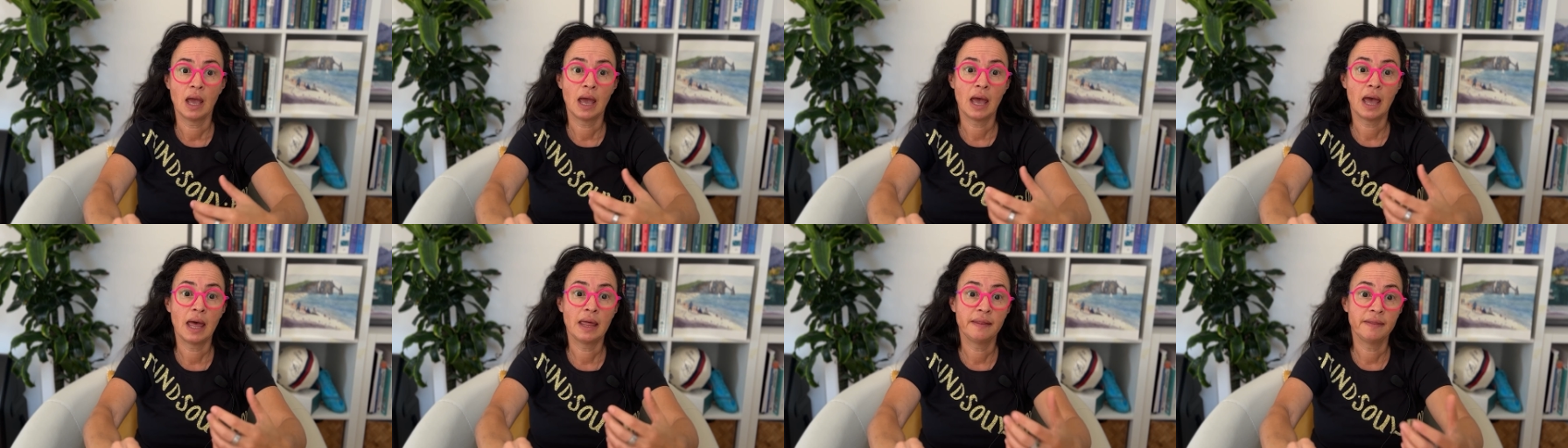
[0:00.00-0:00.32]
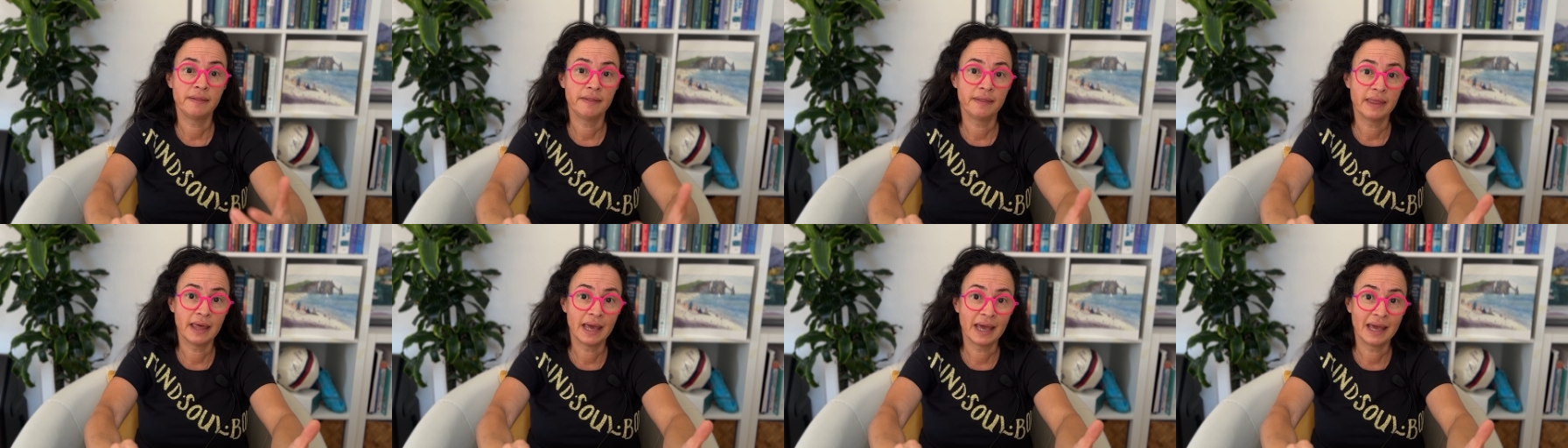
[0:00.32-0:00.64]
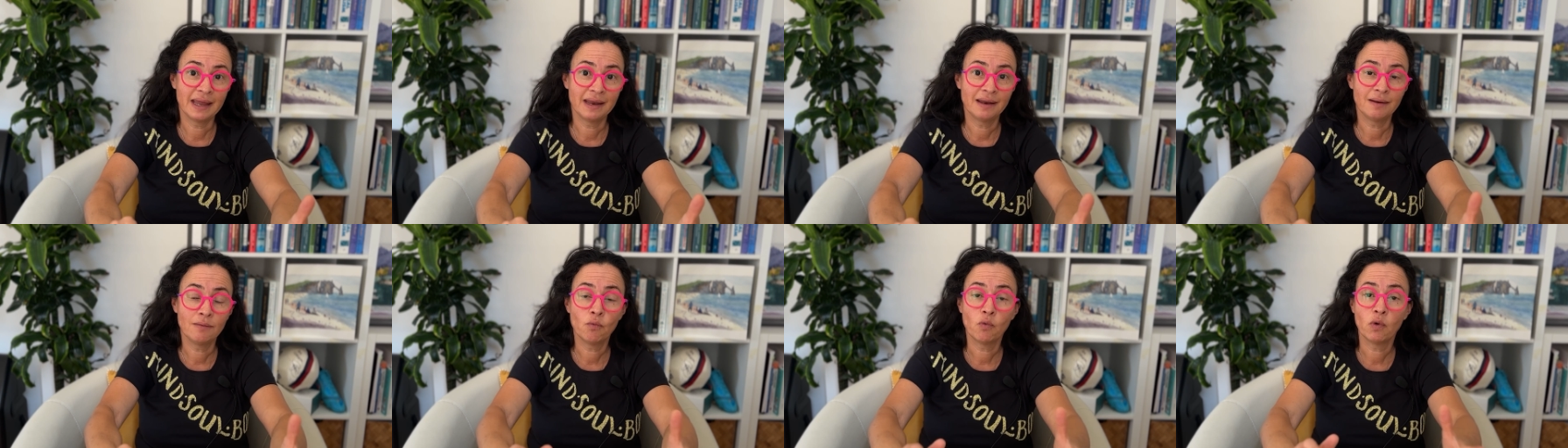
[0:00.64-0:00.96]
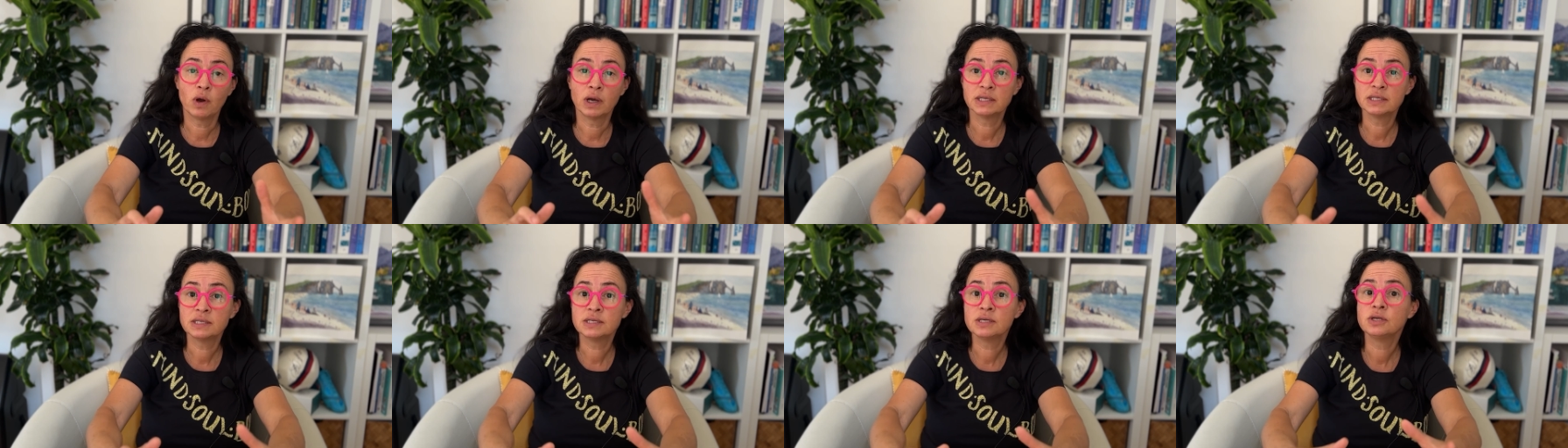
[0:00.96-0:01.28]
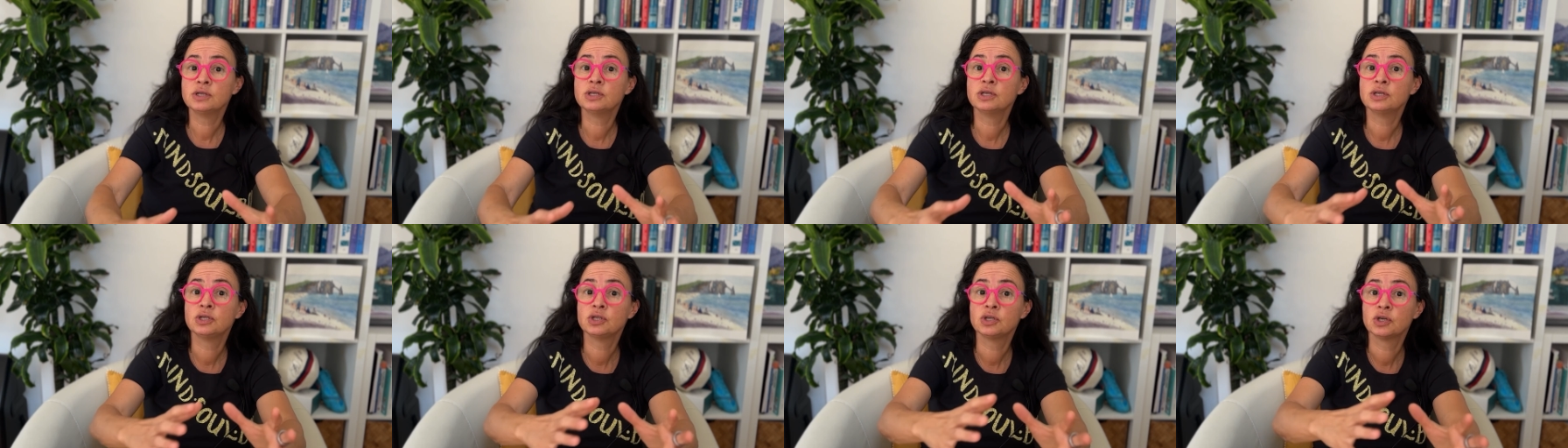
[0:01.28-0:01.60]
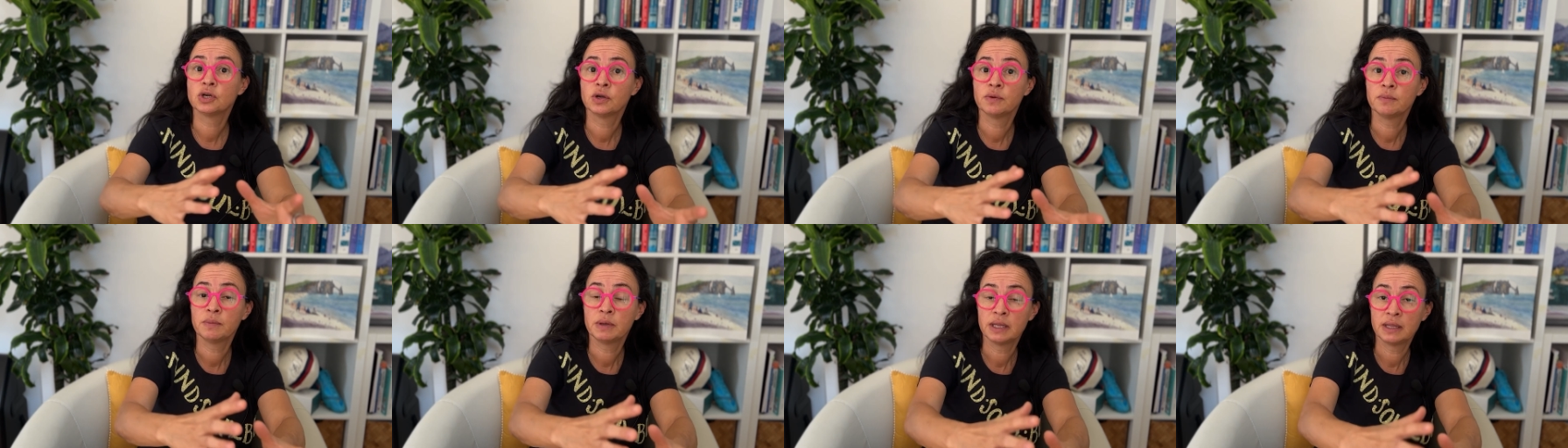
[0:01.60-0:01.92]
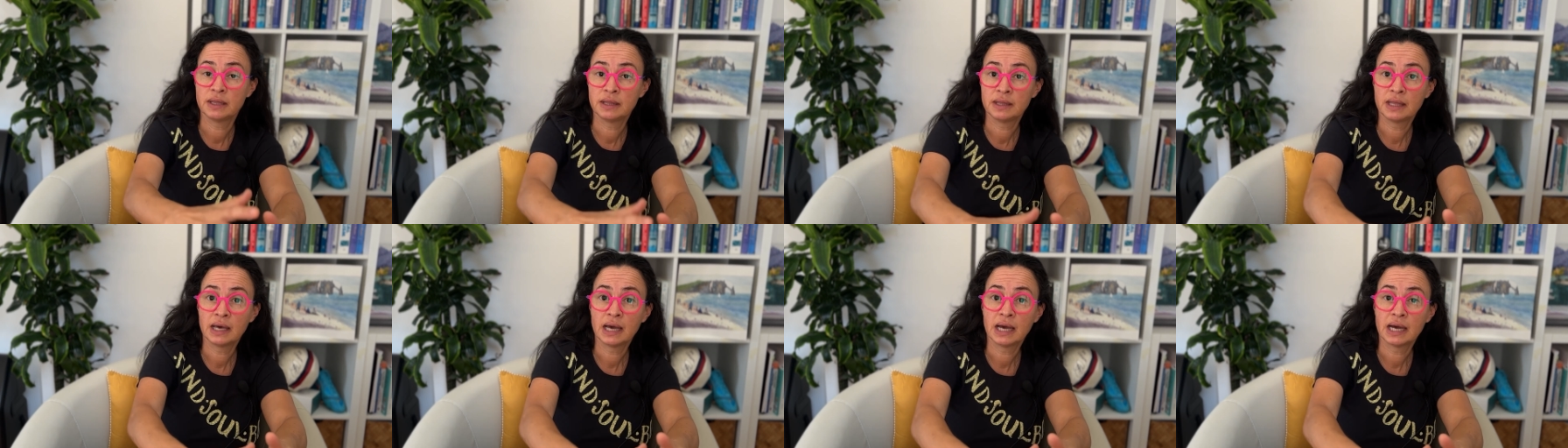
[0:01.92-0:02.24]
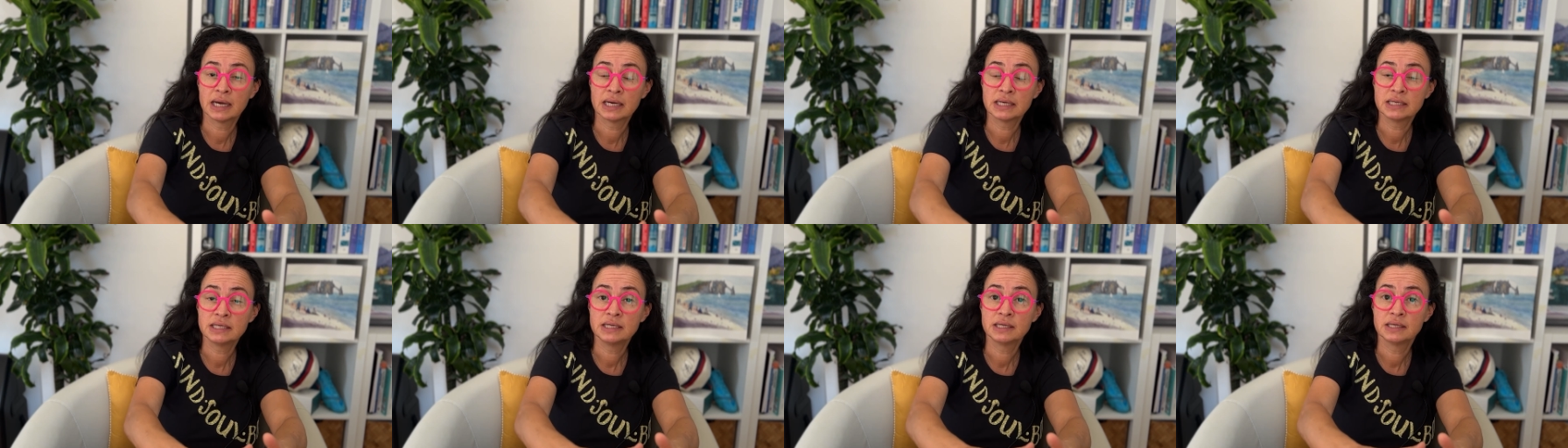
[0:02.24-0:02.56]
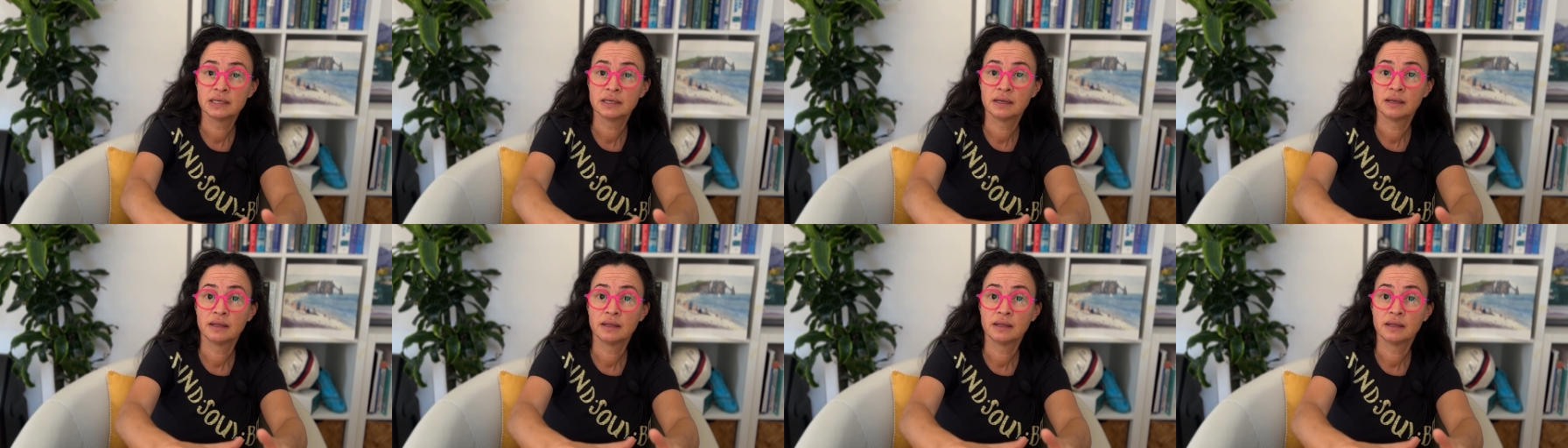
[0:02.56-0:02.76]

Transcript: And then once you determine that,